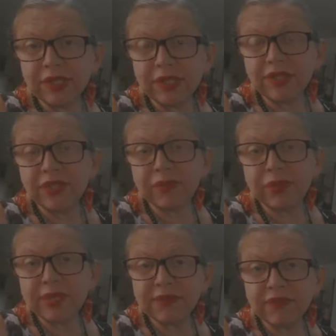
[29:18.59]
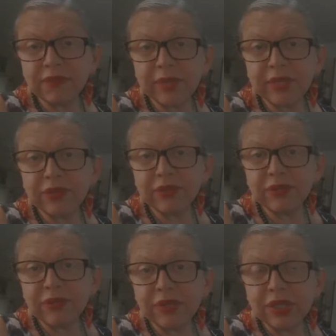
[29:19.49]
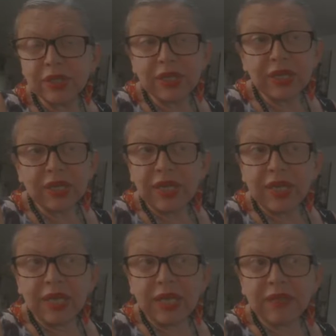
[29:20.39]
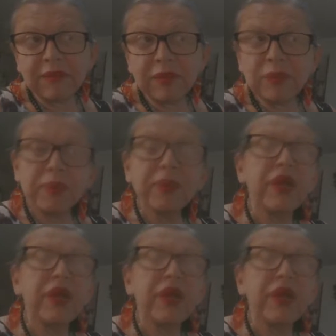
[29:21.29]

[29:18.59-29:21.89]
It is suppressed information, and but people are